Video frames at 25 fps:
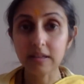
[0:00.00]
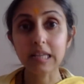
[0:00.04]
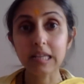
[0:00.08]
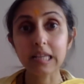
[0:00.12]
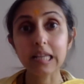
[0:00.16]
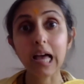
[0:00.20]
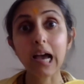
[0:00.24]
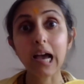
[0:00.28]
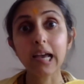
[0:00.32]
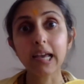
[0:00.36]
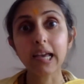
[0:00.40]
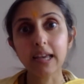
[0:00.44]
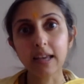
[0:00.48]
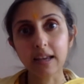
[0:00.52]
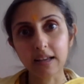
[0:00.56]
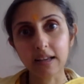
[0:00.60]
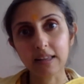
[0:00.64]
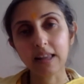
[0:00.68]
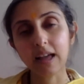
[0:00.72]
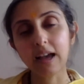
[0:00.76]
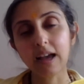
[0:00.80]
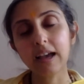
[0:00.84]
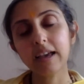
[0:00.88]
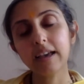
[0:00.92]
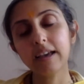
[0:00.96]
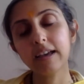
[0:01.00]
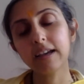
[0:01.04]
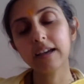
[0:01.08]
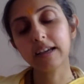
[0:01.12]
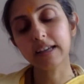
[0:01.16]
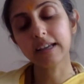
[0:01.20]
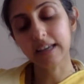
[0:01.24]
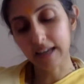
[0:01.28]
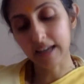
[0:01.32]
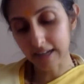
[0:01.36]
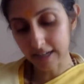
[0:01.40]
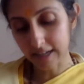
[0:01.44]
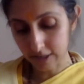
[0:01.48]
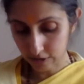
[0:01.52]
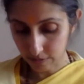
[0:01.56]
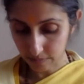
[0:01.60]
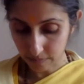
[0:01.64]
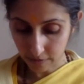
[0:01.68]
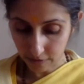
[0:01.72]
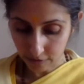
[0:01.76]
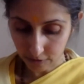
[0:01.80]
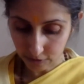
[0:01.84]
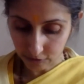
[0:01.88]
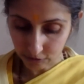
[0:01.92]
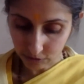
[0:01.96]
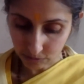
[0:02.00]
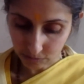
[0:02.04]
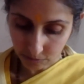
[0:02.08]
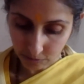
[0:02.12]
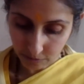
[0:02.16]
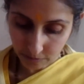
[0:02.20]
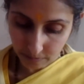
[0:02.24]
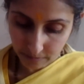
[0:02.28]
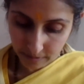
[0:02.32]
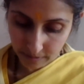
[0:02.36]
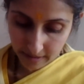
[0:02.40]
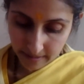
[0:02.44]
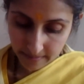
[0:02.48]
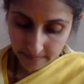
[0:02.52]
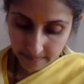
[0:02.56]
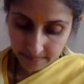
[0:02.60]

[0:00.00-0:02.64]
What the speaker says: lying again in the mother's womb.